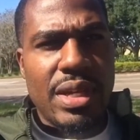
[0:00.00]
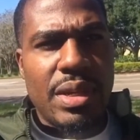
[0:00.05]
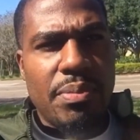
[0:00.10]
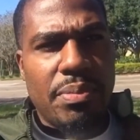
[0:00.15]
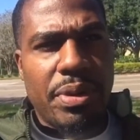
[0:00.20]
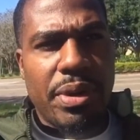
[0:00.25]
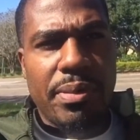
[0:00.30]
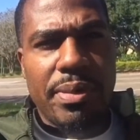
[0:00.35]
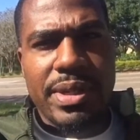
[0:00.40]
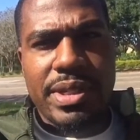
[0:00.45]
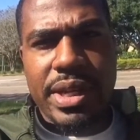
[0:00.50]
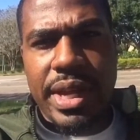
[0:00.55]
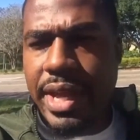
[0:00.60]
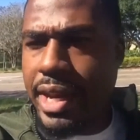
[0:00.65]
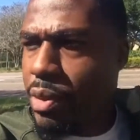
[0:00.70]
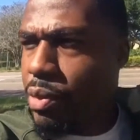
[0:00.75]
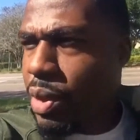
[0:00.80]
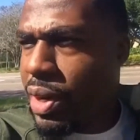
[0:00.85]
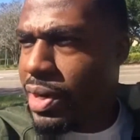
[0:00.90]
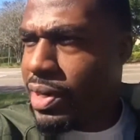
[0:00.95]
Pretty much
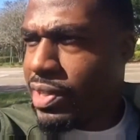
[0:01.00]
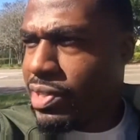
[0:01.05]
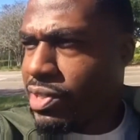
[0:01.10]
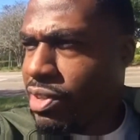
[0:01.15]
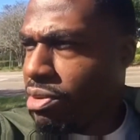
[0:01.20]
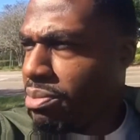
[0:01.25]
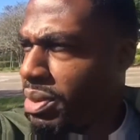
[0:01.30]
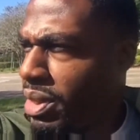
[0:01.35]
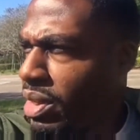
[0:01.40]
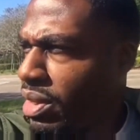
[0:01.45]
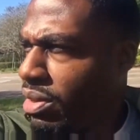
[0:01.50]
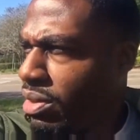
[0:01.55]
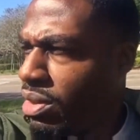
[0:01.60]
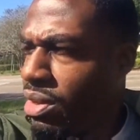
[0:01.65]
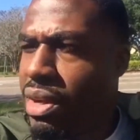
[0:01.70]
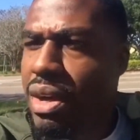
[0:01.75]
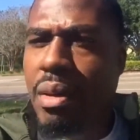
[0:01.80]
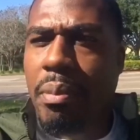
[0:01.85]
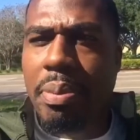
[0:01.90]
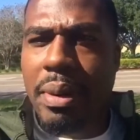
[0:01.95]
anywhere there's gonna be
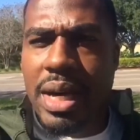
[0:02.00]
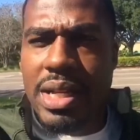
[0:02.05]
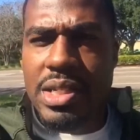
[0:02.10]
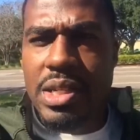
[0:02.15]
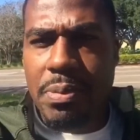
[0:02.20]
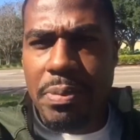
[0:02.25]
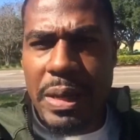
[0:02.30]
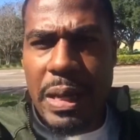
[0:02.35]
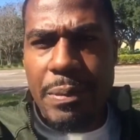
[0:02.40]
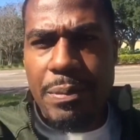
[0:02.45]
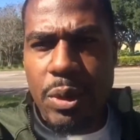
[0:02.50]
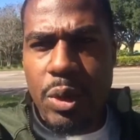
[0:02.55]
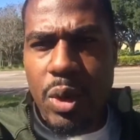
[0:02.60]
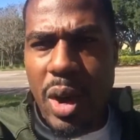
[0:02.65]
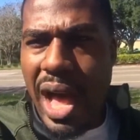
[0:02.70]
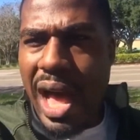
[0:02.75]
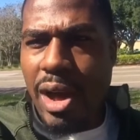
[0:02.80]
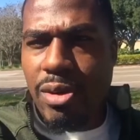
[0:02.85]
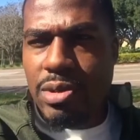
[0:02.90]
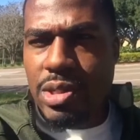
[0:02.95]
a bunch of people
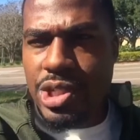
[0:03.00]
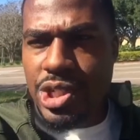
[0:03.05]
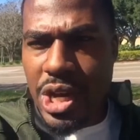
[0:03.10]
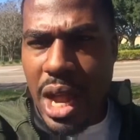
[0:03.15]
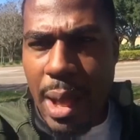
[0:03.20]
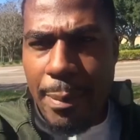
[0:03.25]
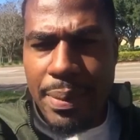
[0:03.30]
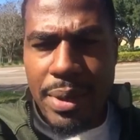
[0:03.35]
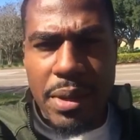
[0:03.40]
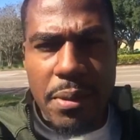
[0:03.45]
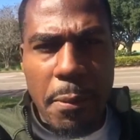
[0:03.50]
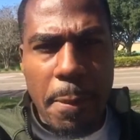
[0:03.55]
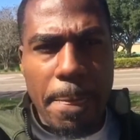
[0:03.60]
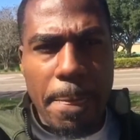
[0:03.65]
out shopping,